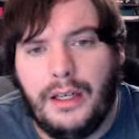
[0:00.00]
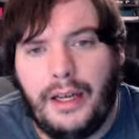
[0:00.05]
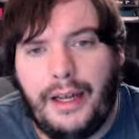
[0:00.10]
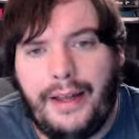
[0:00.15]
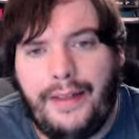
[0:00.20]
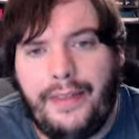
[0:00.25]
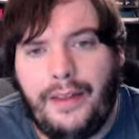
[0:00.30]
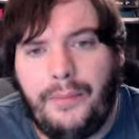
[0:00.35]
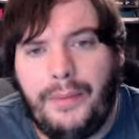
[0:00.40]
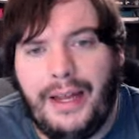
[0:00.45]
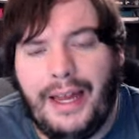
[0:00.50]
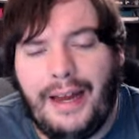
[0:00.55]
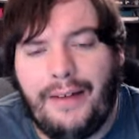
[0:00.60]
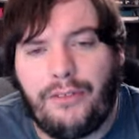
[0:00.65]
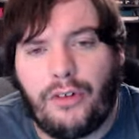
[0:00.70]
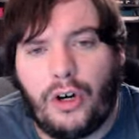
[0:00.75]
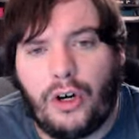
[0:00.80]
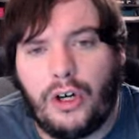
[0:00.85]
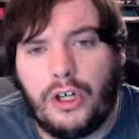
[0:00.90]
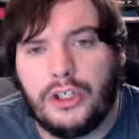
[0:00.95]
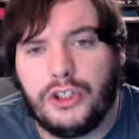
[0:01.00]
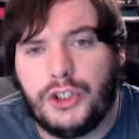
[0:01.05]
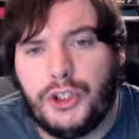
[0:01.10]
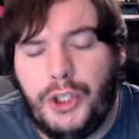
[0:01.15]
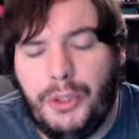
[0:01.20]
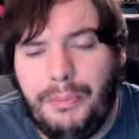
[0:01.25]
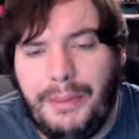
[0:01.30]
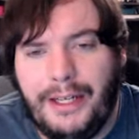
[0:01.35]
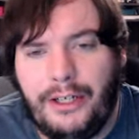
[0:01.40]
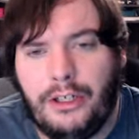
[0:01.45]
And then we have our two
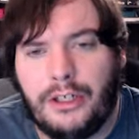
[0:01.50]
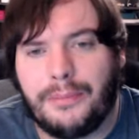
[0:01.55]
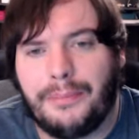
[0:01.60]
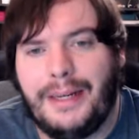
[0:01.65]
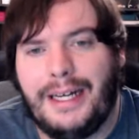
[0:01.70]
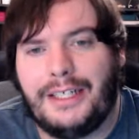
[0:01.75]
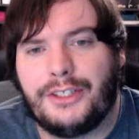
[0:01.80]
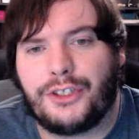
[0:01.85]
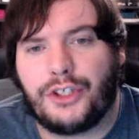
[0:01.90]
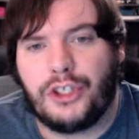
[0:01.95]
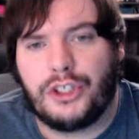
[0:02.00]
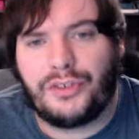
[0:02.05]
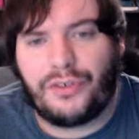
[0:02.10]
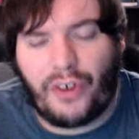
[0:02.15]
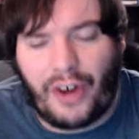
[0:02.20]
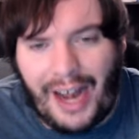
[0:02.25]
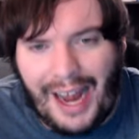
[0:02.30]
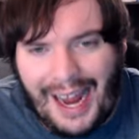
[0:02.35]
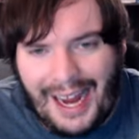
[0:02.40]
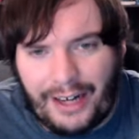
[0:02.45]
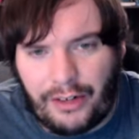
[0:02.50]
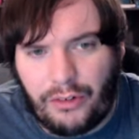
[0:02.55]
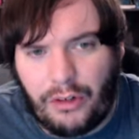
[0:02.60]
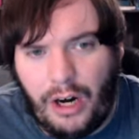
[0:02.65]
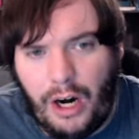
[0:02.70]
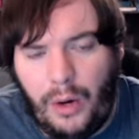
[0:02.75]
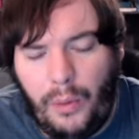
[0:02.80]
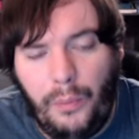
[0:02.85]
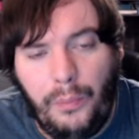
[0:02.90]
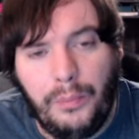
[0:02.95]
Me Hook Masters for
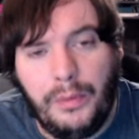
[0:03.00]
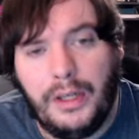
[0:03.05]
aggro.